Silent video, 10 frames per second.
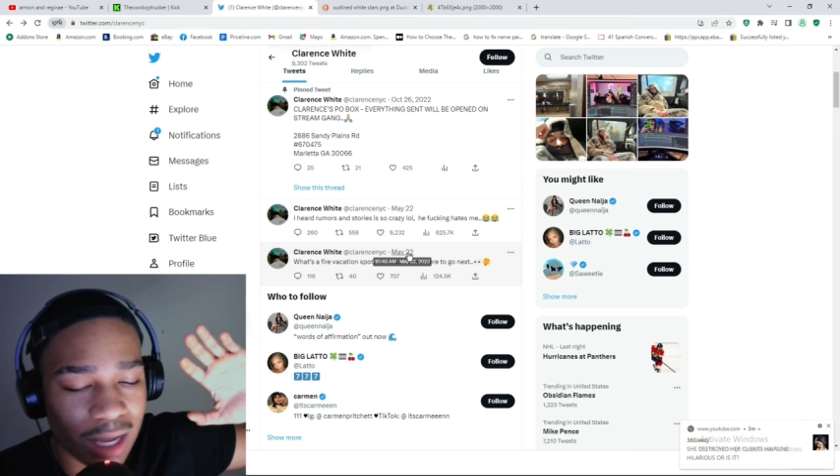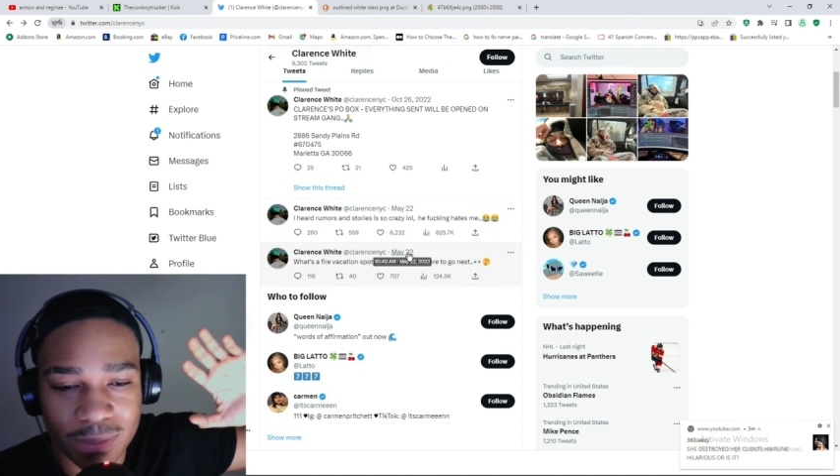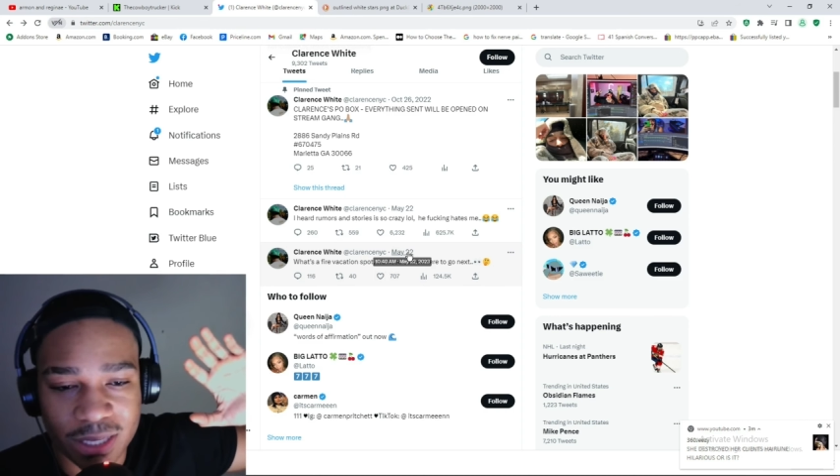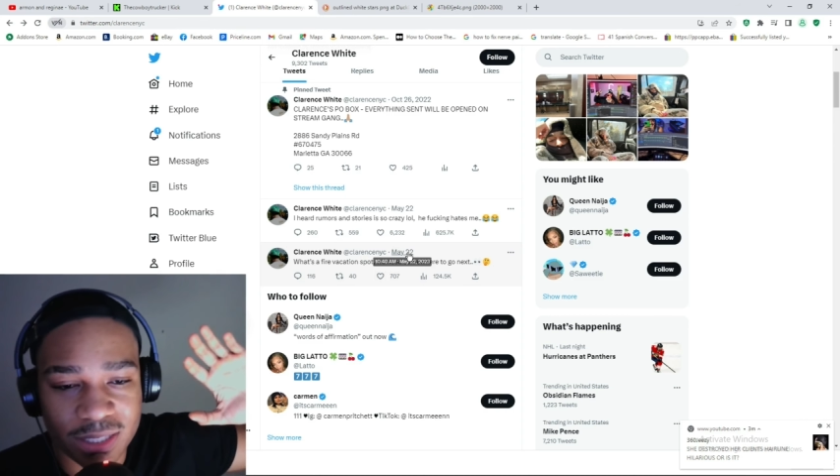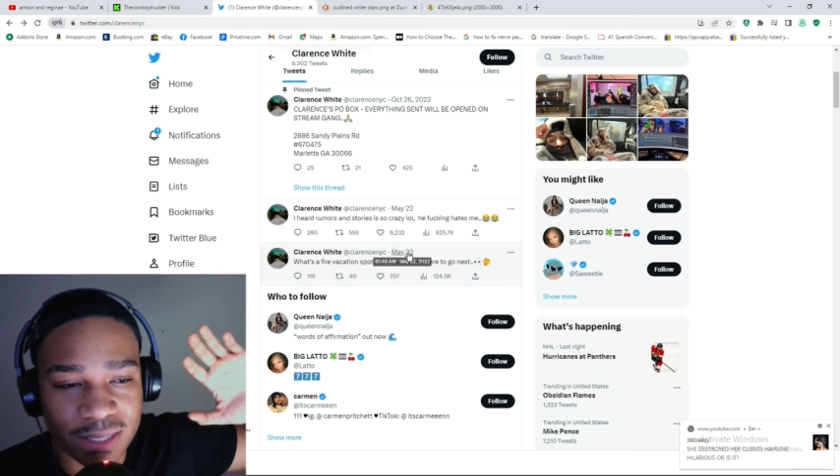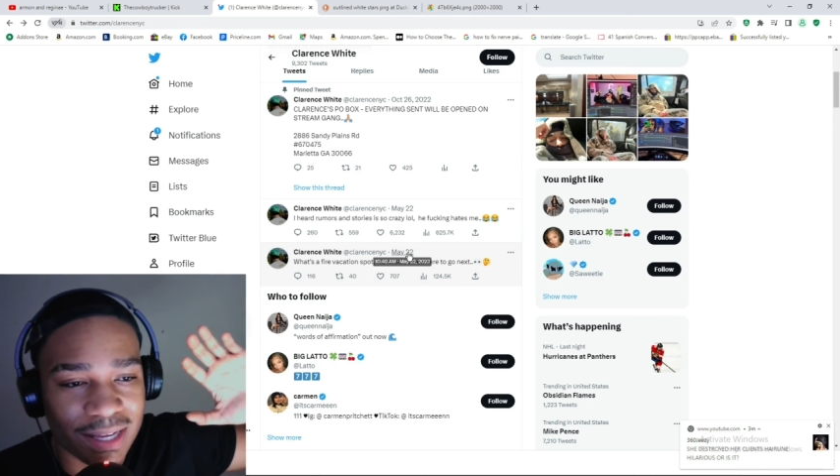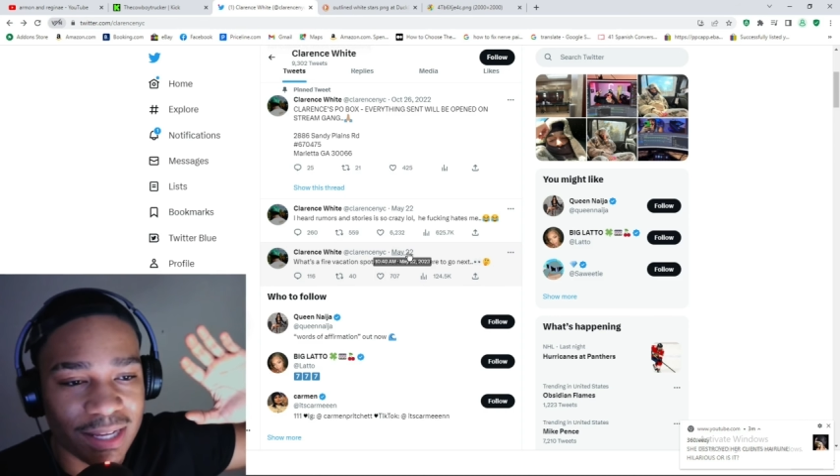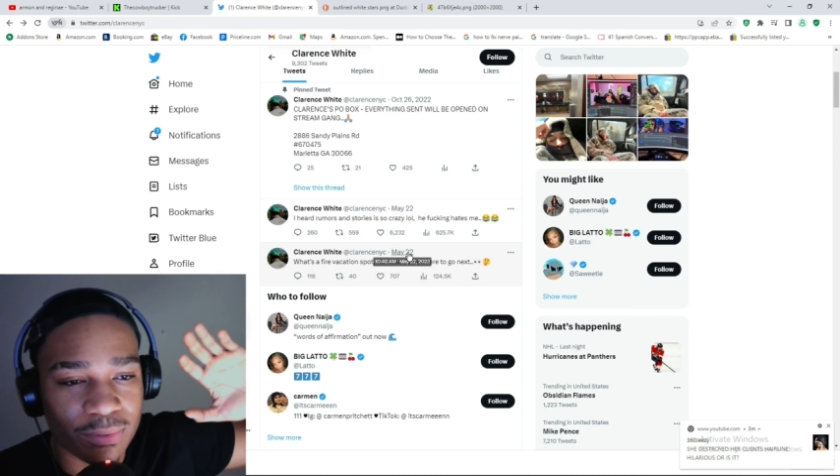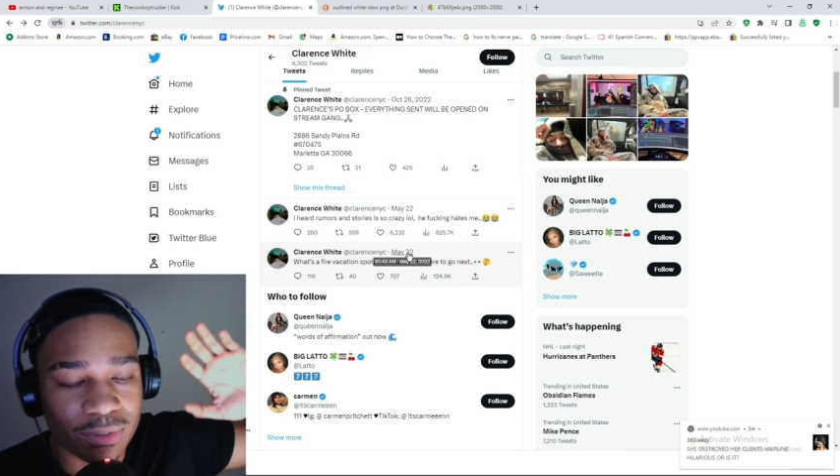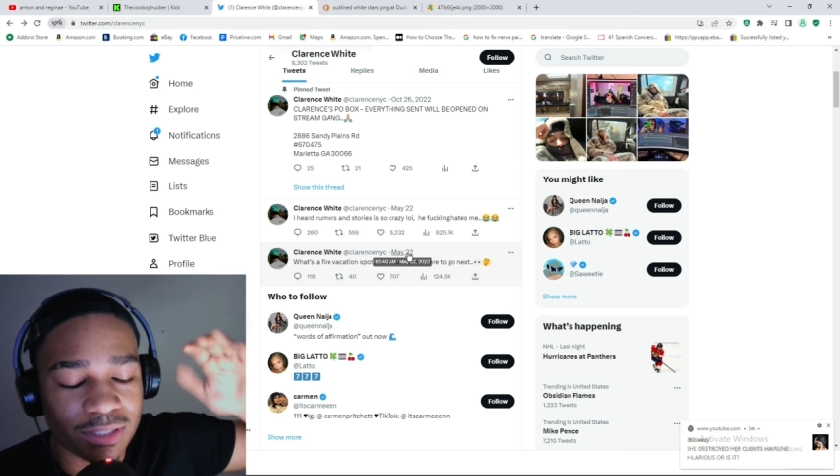He's
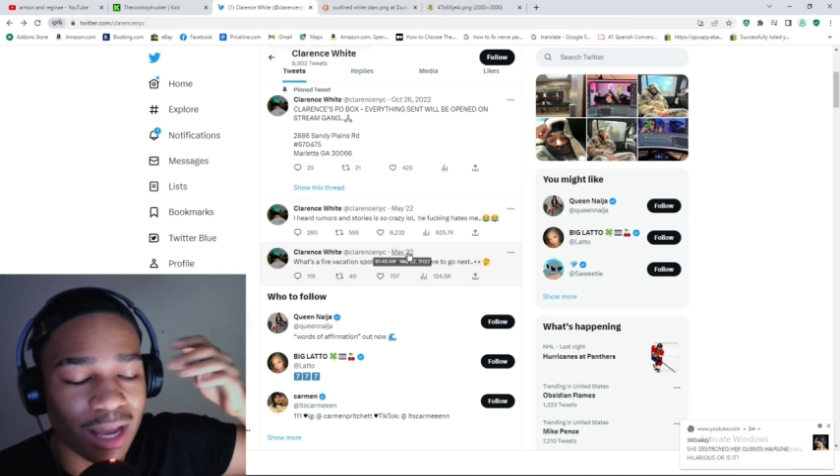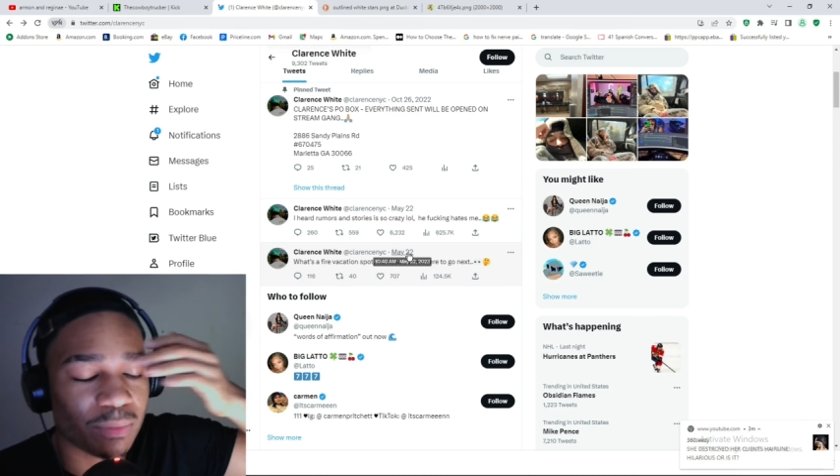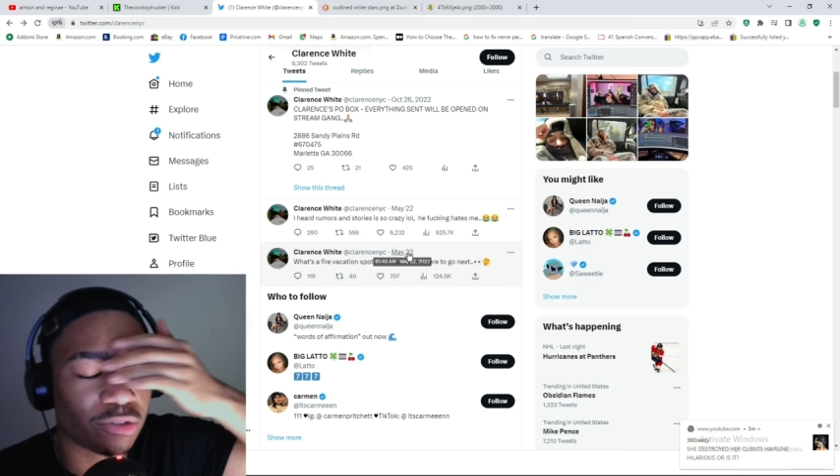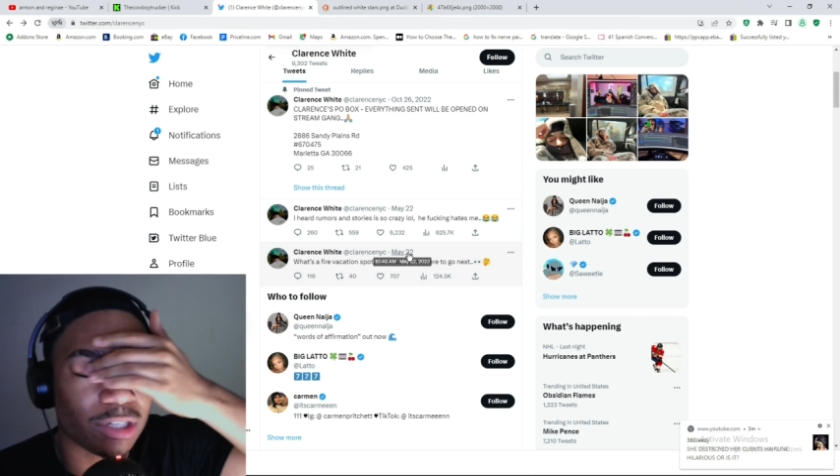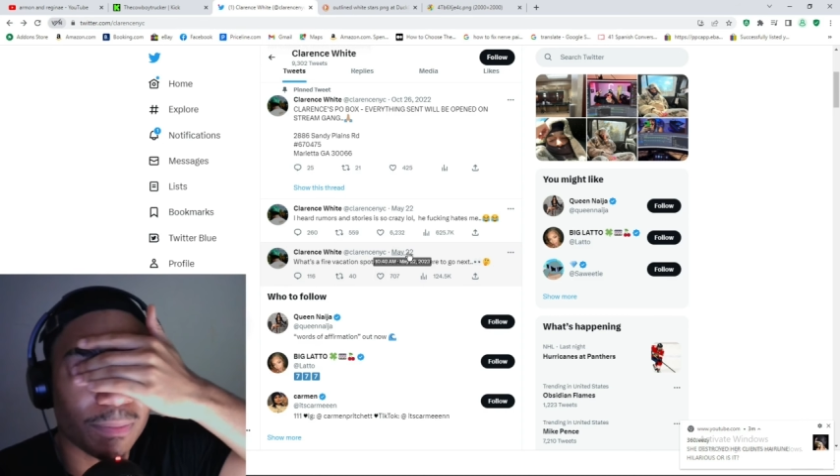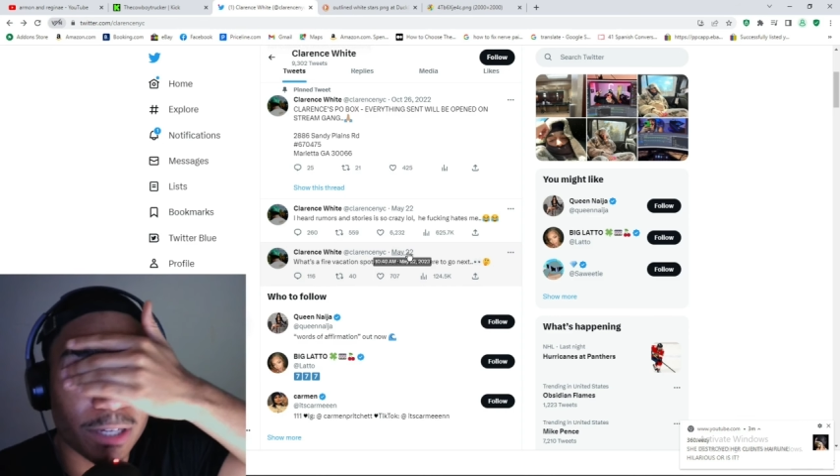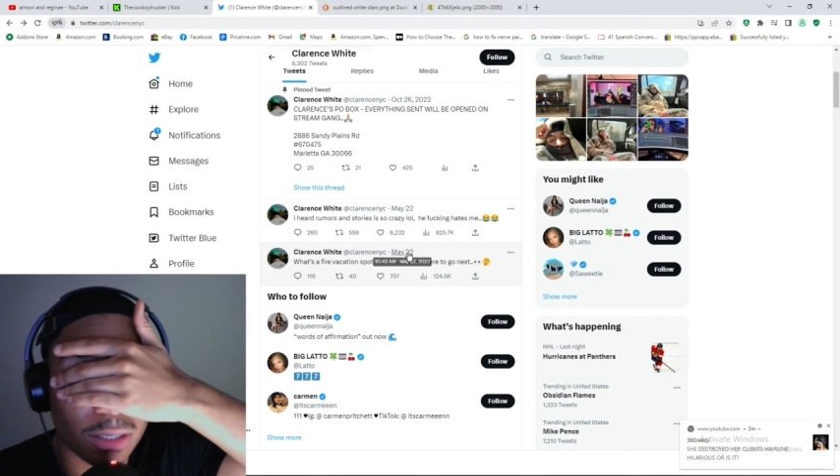top streamer in the